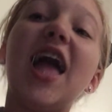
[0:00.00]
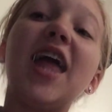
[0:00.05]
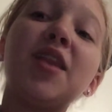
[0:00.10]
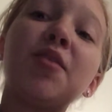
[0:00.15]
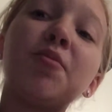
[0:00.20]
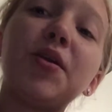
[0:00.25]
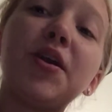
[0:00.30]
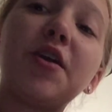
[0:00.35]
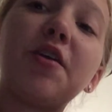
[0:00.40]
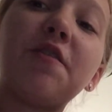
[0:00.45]

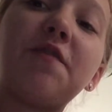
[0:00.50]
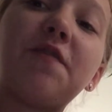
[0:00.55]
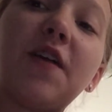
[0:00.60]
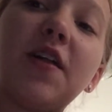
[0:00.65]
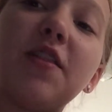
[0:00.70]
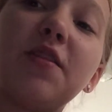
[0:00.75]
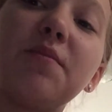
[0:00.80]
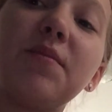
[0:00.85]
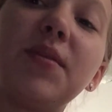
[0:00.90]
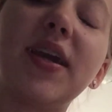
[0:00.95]
Anyway, go
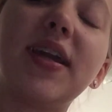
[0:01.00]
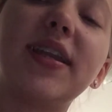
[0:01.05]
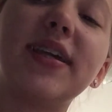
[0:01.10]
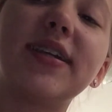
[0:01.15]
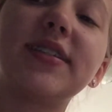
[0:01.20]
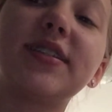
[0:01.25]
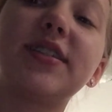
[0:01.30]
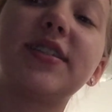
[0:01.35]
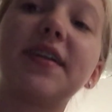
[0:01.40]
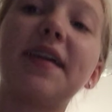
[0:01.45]
follow me on
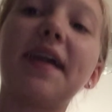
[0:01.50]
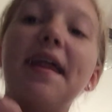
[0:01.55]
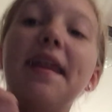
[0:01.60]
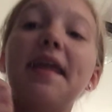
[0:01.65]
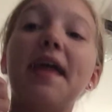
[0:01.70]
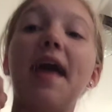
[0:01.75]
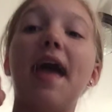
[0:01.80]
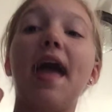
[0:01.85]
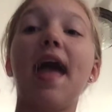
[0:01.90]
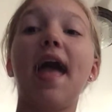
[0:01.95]

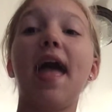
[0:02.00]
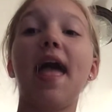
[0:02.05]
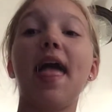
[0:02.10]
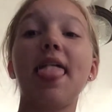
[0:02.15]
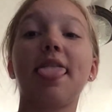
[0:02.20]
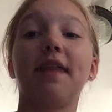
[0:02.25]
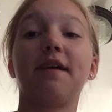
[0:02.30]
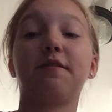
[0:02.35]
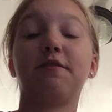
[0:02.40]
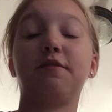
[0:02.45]
Instagram
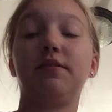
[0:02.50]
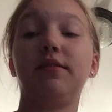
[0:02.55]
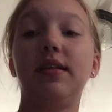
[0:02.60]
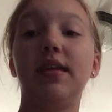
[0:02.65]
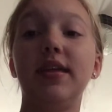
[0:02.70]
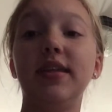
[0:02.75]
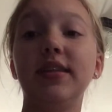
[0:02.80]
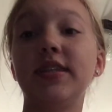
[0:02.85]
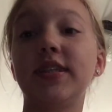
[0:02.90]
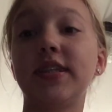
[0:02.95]

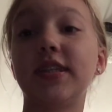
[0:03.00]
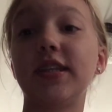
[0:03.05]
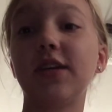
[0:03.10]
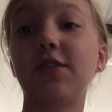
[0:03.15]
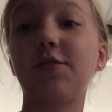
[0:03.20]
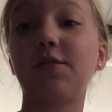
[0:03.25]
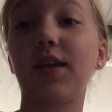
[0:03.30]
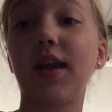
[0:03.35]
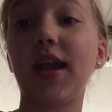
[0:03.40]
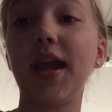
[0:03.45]

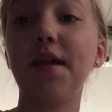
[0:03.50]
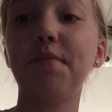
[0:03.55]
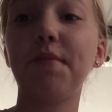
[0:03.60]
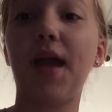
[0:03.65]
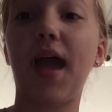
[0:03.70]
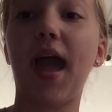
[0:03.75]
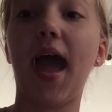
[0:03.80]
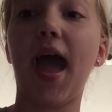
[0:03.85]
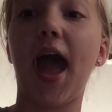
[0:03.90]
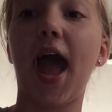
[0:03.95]

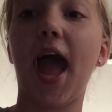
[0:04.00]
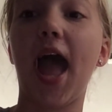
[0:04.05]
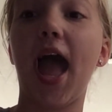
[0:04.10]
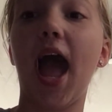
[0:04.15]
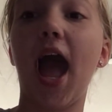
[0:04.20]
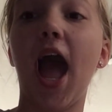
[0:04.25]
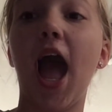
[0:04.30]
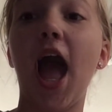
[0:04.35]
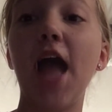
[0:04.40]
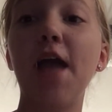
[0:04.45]
at
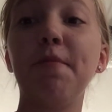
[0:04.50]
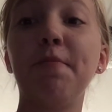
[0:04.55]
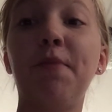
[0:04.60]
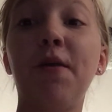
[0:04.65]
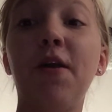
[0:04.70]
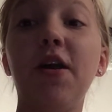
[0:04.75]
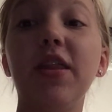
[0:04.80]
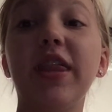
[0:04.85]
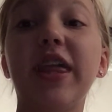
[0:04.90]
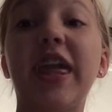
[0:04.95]
I'm
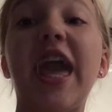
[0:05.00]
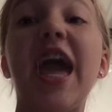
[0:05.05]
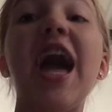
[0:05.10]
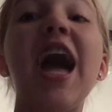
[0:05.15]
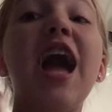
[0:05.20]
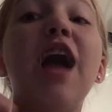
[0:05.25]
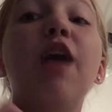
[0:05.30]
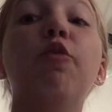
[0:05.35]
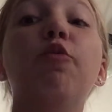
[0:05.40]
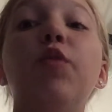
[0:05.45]
Paul the
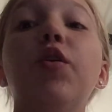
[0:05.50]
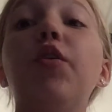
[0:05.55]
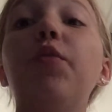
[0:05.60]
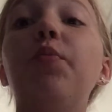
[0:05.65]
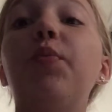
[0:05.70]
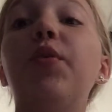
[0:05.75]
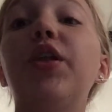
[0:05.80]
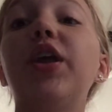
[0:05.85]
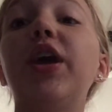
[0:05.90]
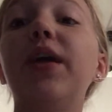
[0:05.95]
Cat. I
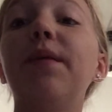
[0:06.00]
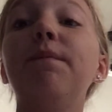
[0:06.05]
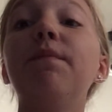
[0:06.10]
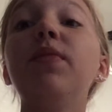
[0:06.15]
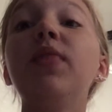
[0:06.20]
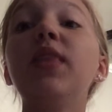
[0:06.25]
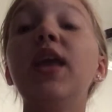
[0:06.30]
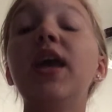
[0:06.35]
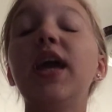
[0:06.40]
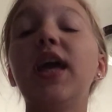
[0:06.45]
will put it
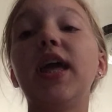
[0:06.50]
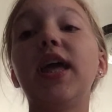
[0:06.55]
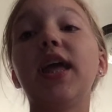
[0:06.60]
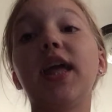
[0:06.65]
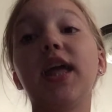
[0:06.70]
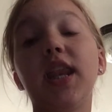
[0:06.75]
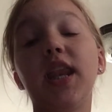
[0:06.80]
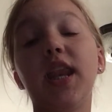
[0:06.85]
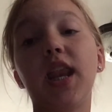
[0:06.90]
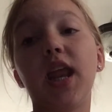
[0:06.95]

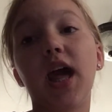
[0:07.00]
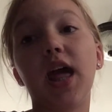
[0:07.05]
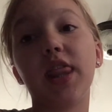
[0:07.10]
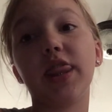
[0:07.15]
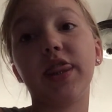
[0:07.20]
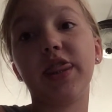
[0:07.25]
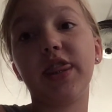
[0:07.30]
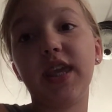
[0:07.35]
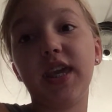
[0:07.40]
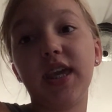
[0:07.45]
in
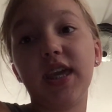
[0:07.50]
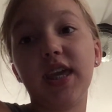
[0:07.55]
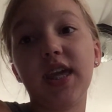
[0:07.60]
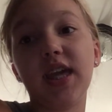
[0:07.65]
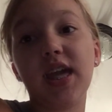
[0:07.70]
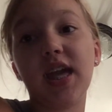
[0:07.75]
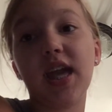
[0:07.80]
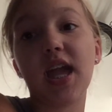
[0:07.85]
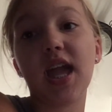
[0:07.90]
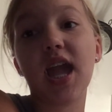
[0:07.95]

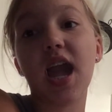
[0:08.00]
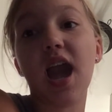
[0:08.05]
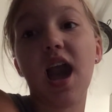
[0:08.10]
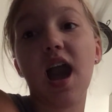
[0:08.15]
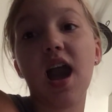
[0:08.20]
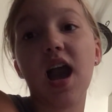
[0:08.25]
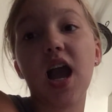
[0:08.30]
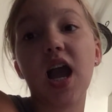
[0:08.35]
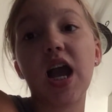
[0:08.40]
the